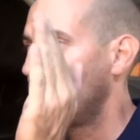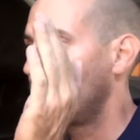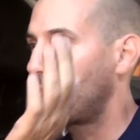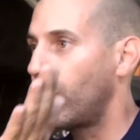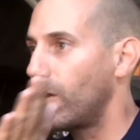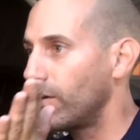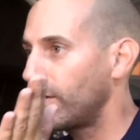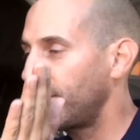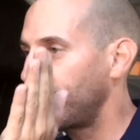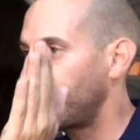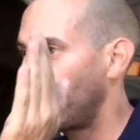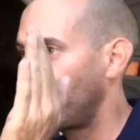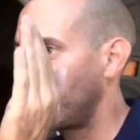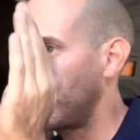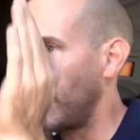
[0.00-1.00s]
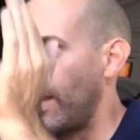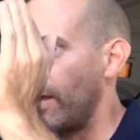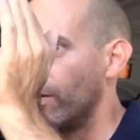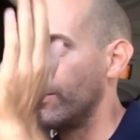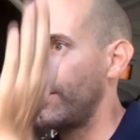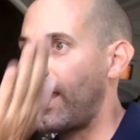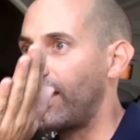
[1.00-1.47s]
carcass of the
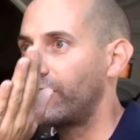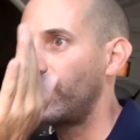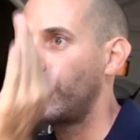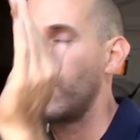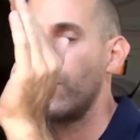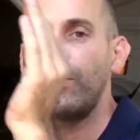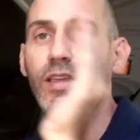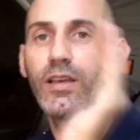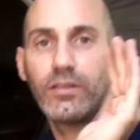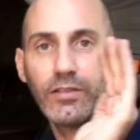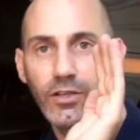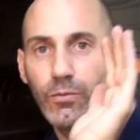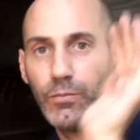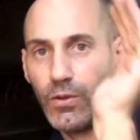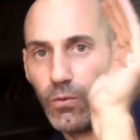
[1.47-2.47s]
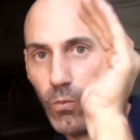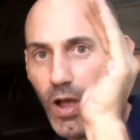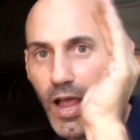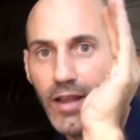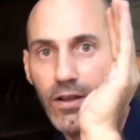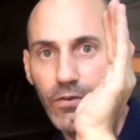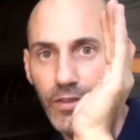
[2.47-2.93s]
tire is actually gonna be a little bit
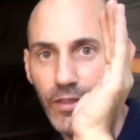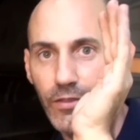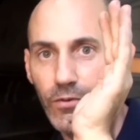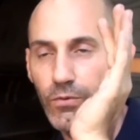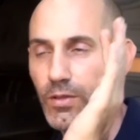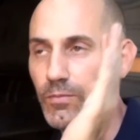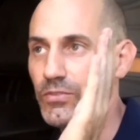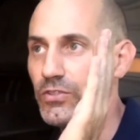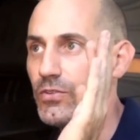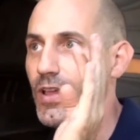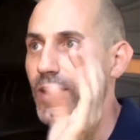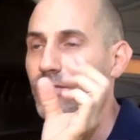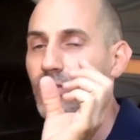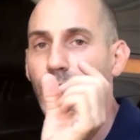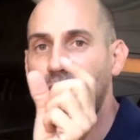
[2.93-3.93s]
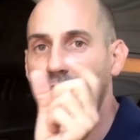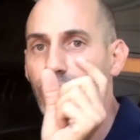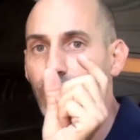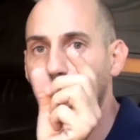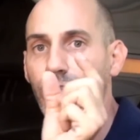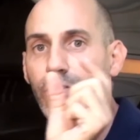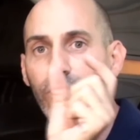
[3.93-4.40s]
wider than the rim. So you have to make
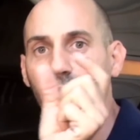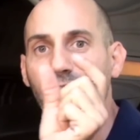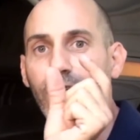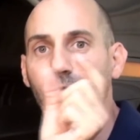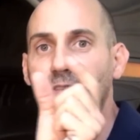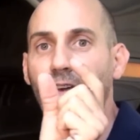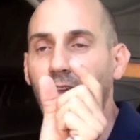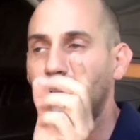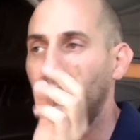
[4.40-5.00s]
sure that you leave that